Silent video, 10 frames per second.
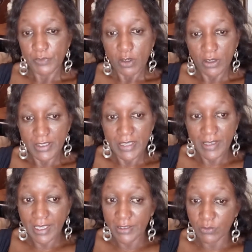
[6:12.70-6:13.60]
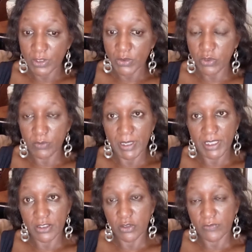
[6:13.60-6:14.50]
On the other hand, the ones who don't make
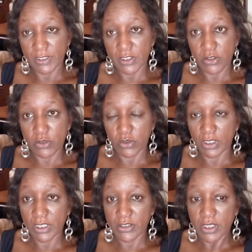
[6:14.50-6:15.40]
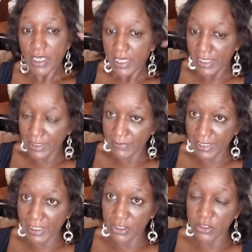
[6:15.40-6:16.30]
it to university or to college end up
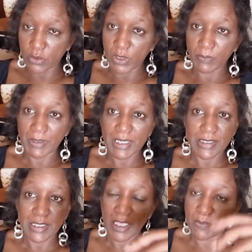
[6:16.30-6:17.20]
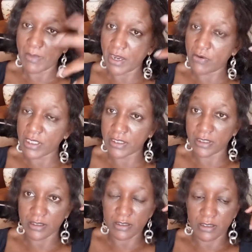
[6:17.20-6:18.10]
getting into the workplace, they get married,
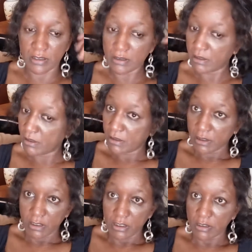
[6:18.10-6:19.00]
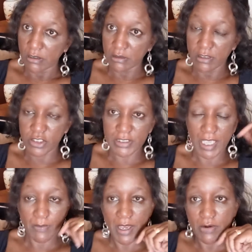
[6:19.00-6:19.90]
and they just
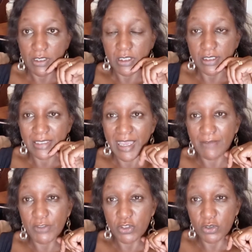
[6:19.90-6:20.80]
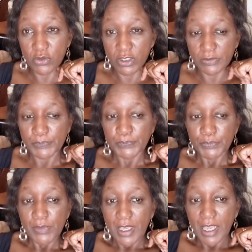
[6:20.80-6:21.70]
get married and they start having children.
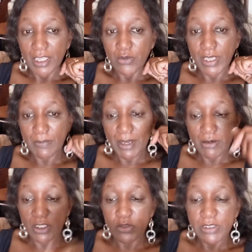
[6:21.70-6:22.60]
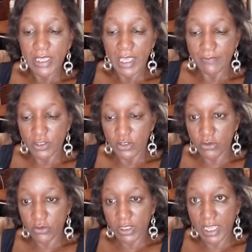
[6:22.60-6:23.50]
And you get married and you start having
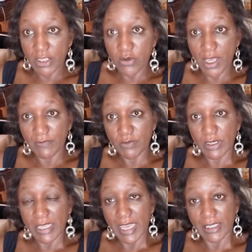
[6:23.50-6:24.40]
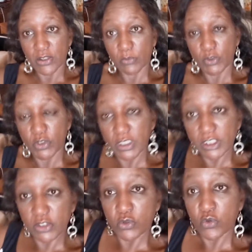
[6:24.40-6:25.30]
children and you haven't really had an
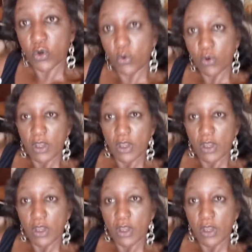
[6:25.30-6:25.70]
opportunity to know